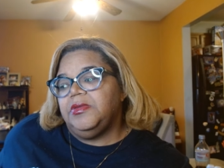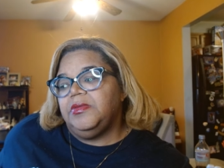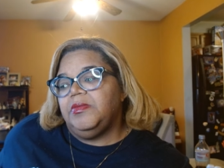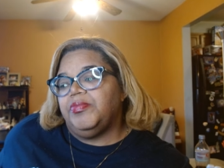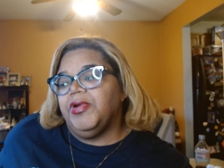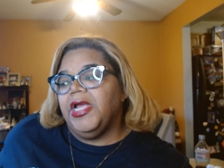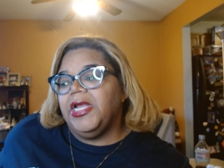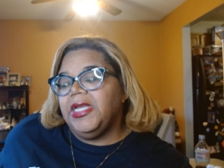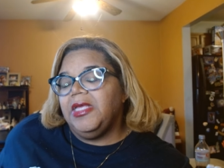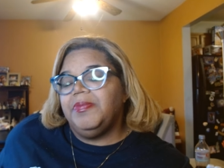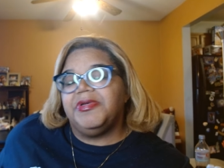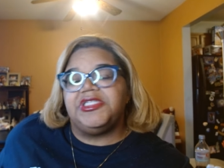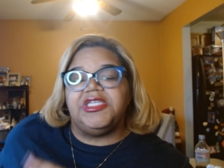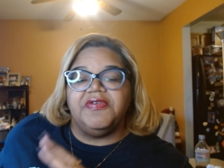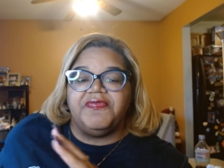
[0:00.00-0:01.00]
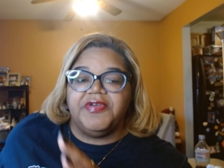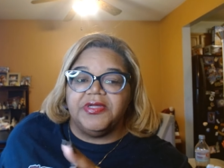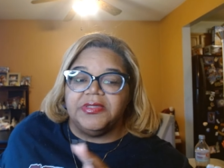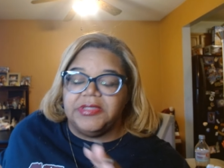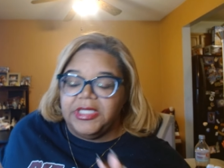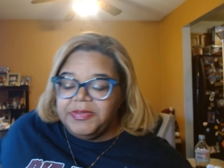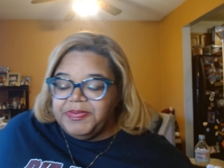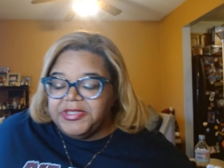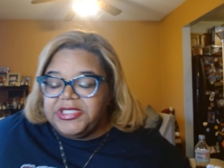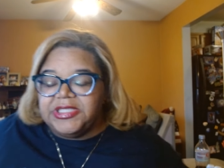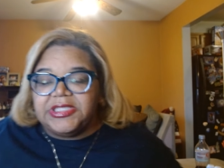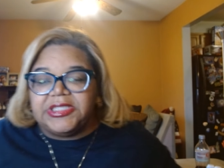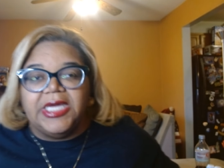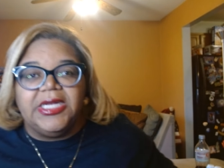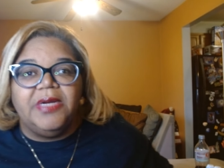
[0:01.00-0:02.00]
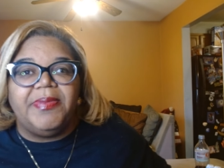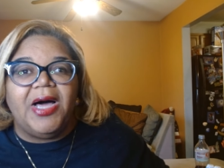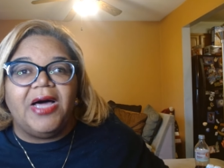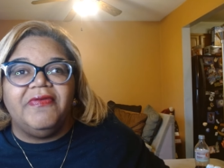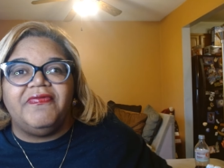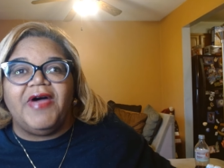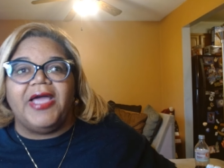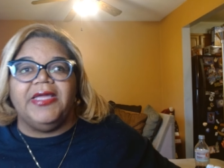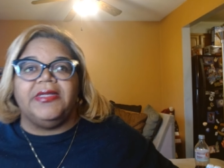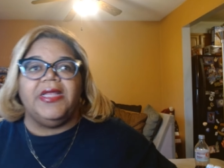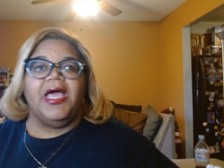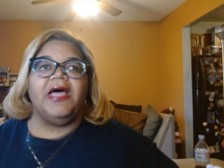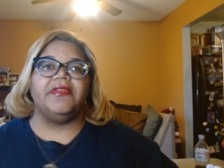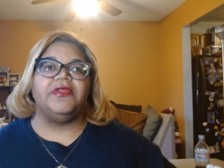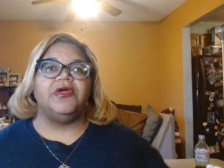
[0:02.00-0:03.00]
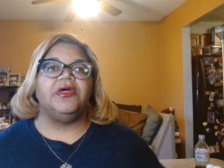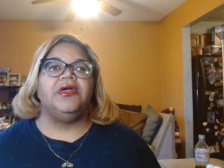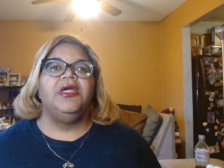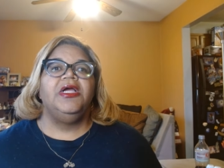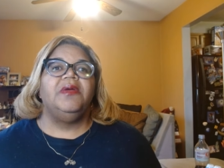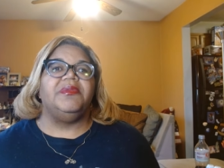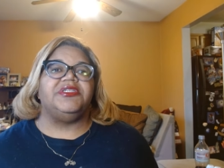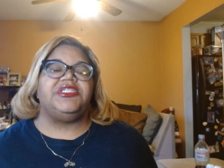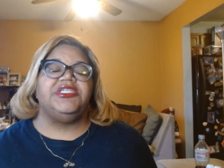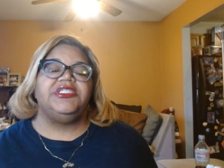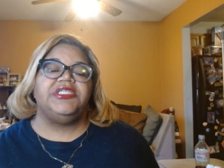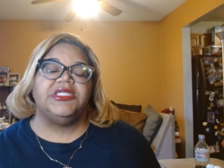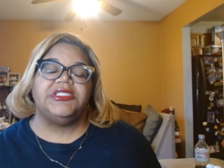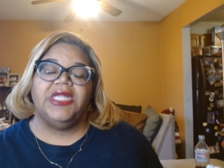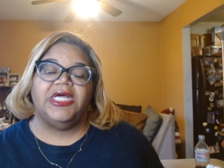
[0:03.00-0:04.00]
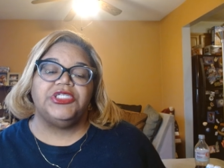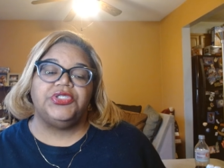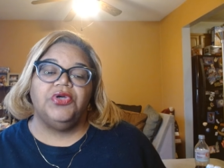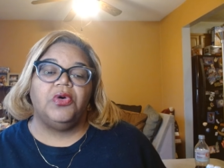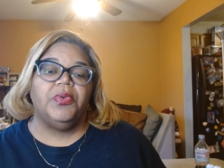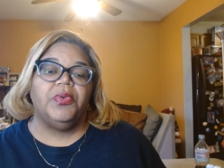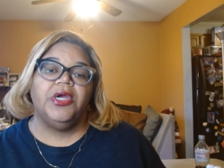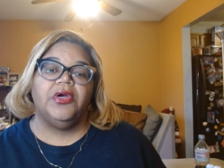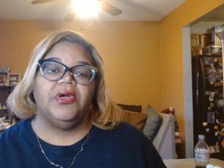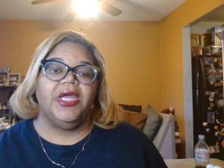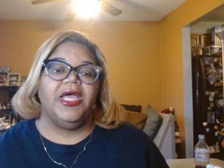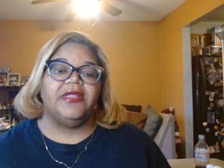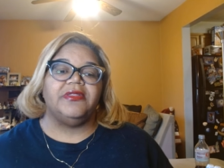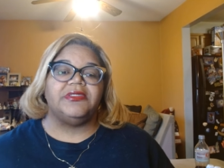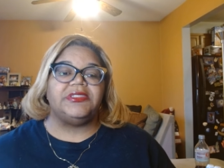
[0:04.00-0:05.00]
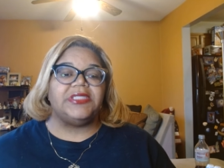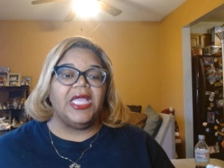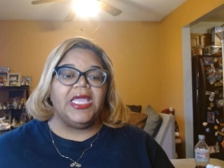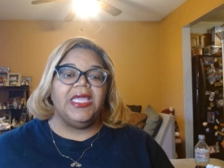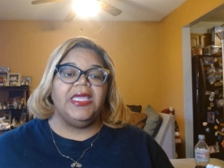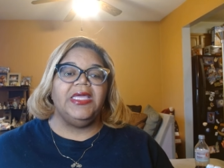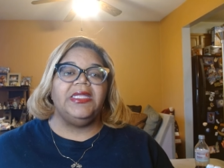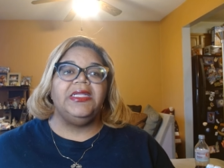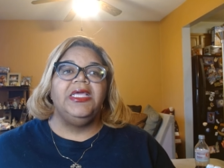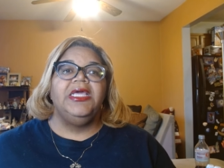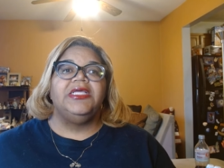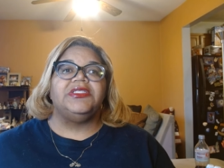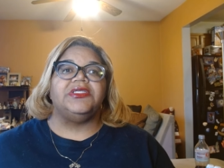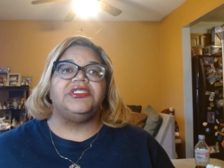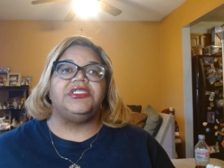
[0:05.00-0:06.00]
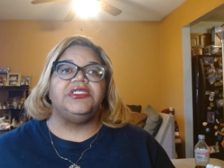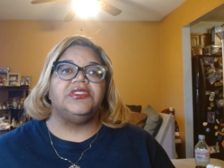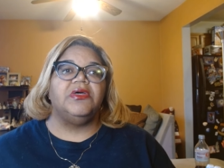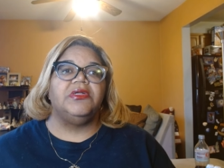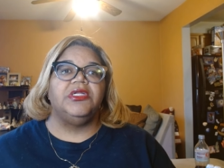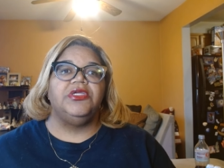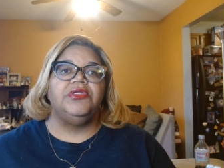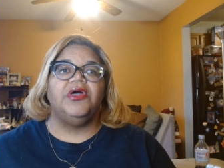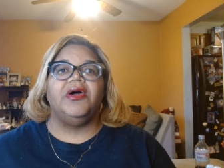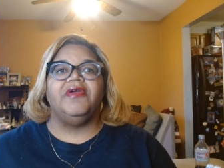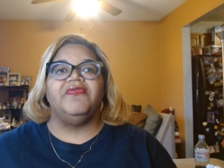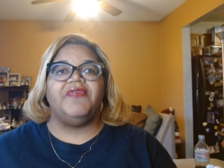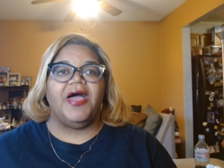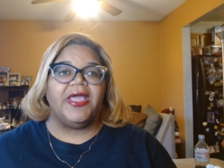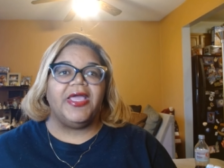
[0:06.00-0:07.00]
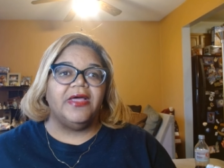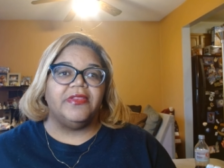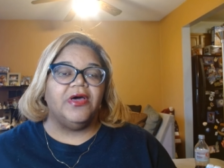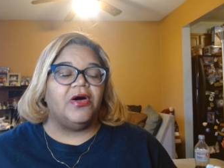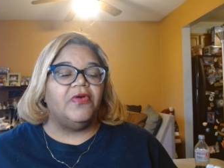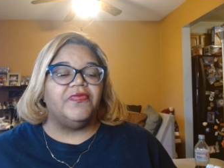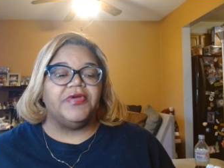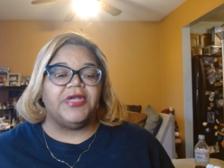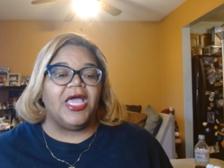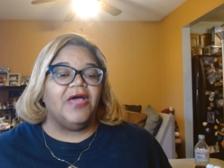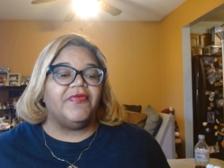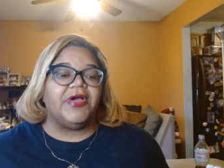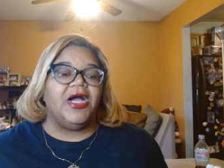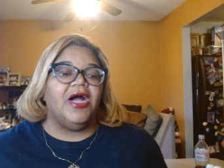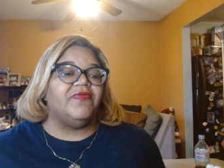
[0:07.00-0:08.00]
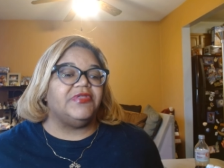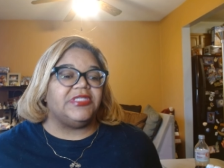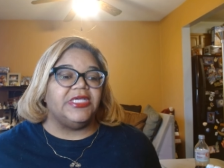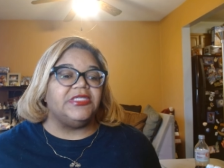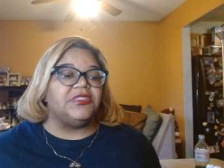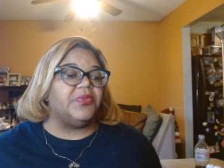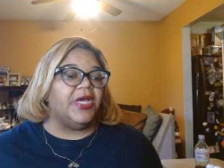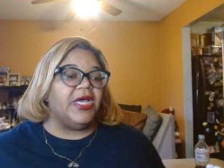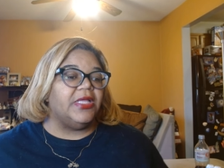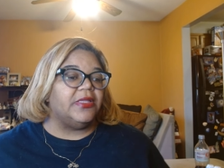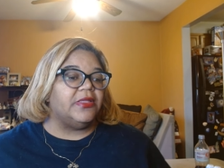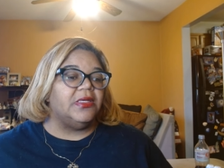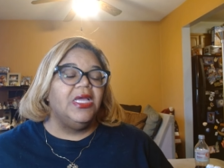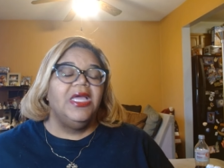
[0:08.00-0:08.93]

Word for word: Britani, but she feels, eh, but she's thinking about inviting Heather, but she's just not sure where her and Heather stand. So she's gonna, you know, invite Heather over to have a conversation with Heather.